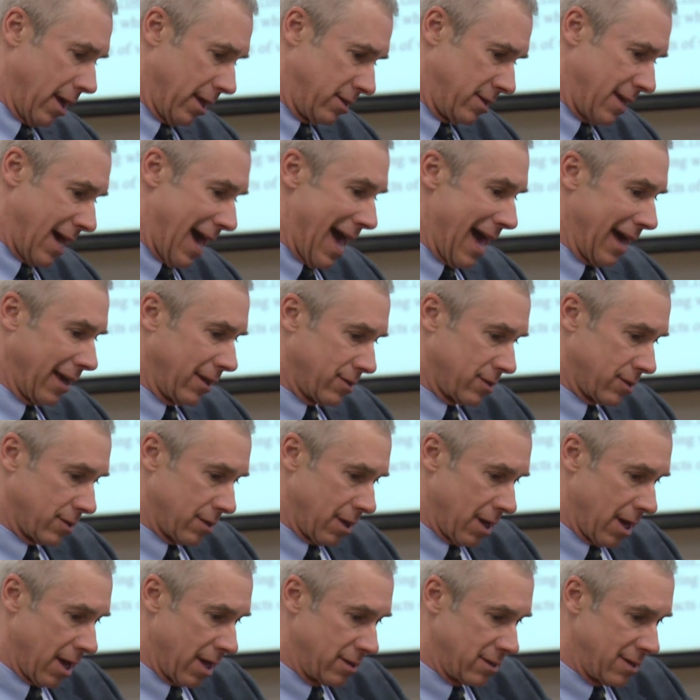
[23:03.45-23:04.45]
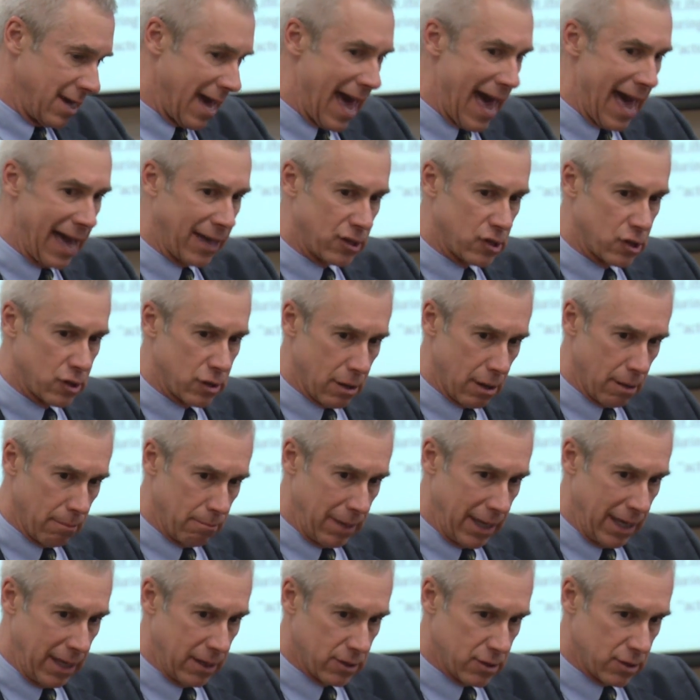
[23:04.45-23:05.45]
attacks. Attacks
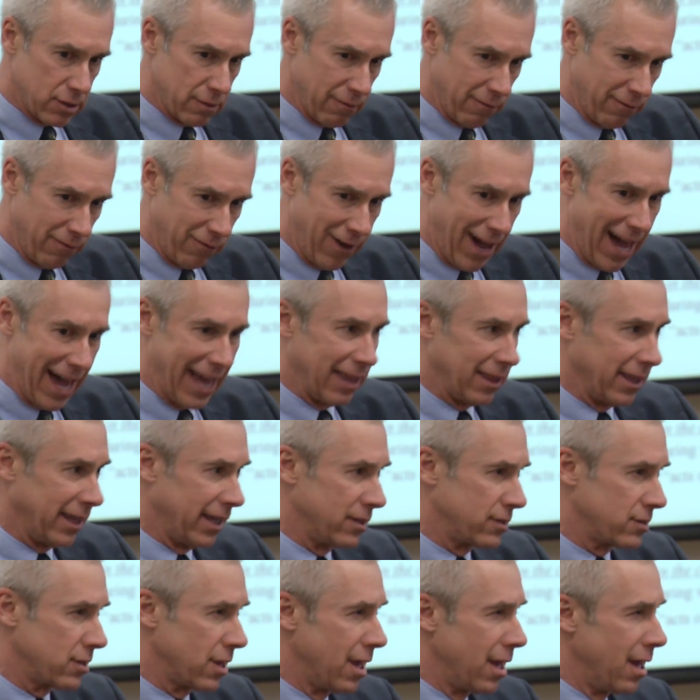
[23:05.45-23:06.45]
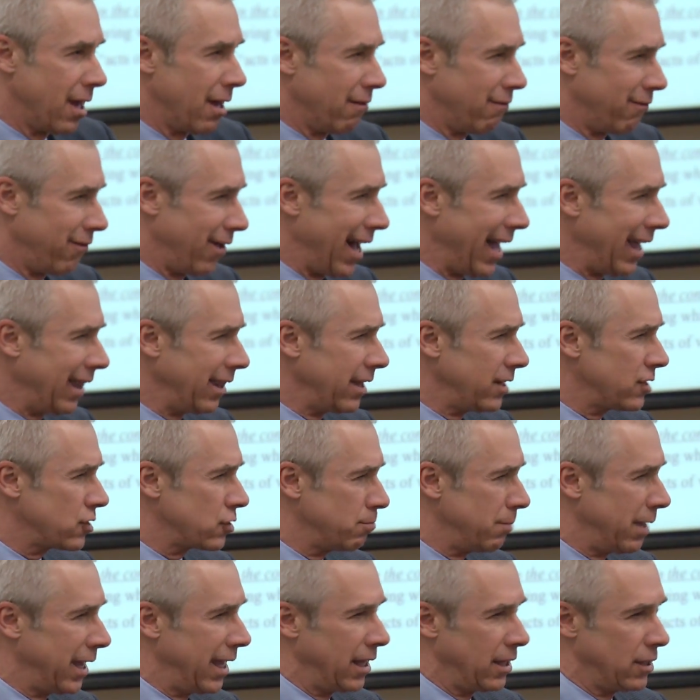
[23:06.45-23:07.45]
means violence. Violence
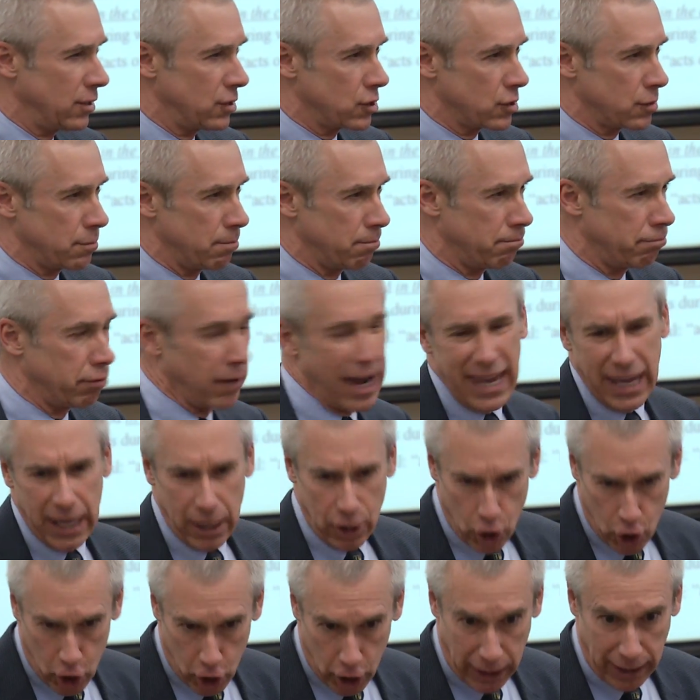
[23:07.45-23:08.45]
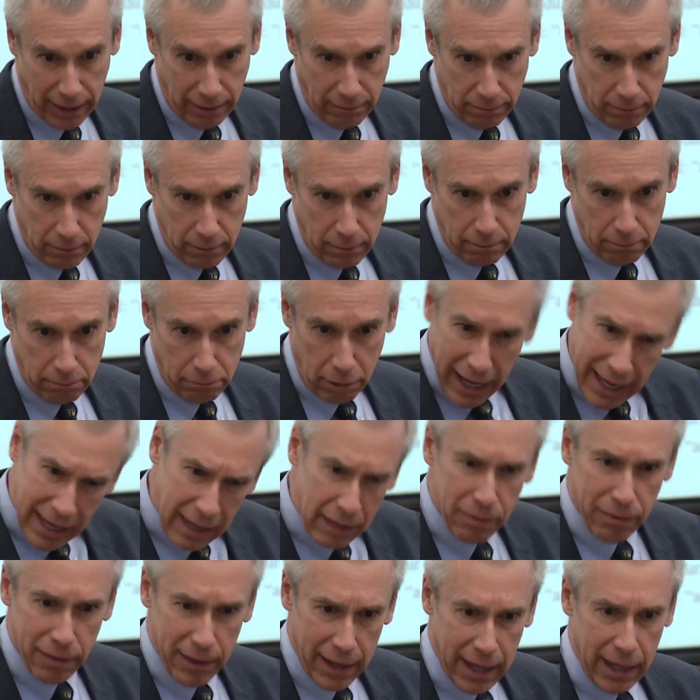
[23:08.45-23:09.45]
means breaking, hurting.
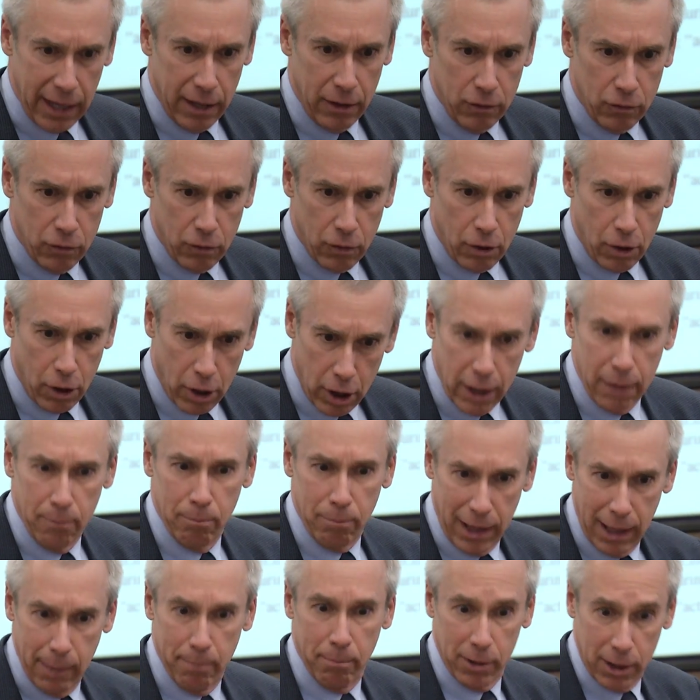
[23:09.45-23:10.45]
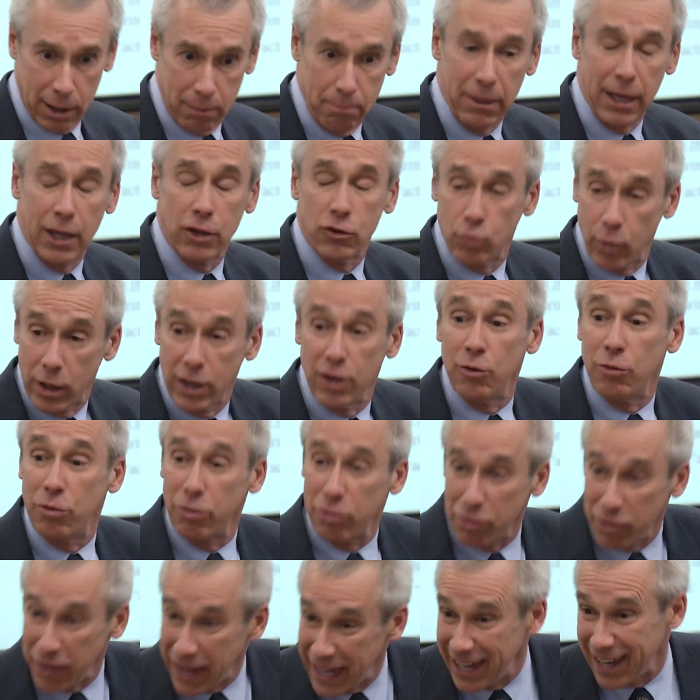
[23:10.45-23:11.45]
Breaking things, hurting people. It means what you
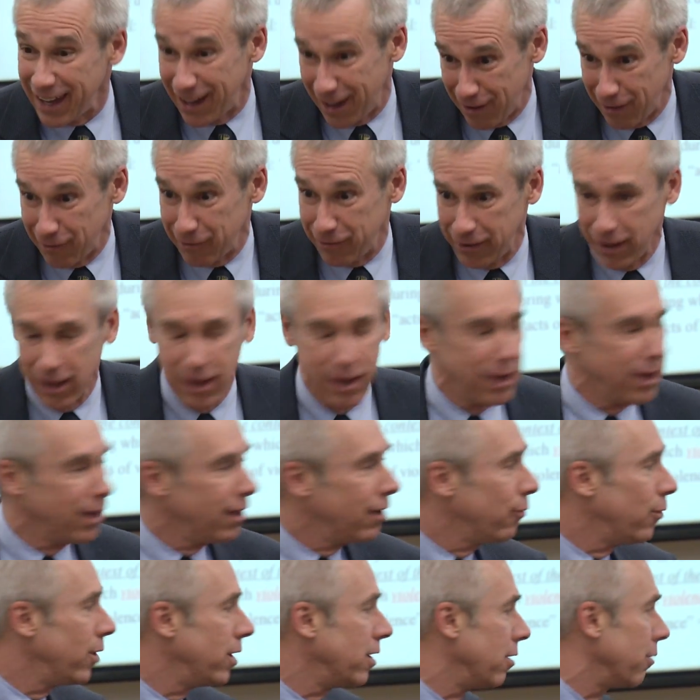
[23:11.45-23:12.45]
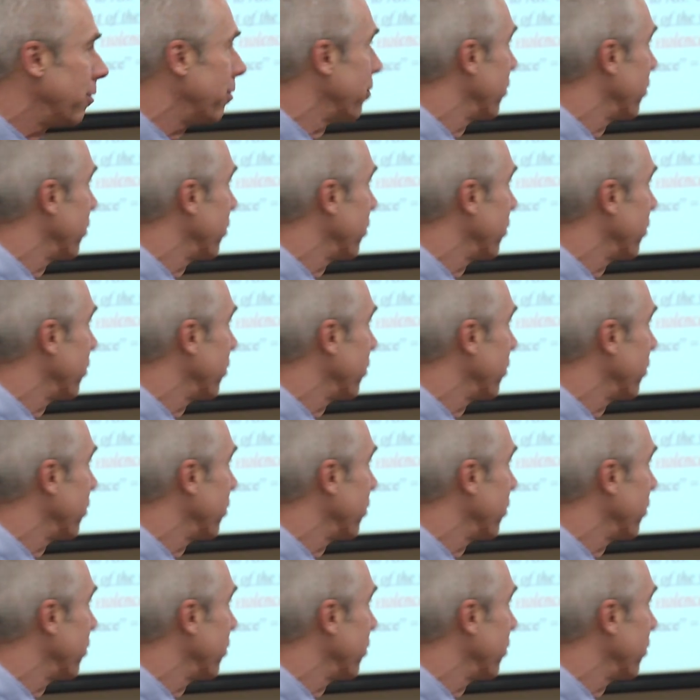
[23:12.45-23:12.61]
think of when you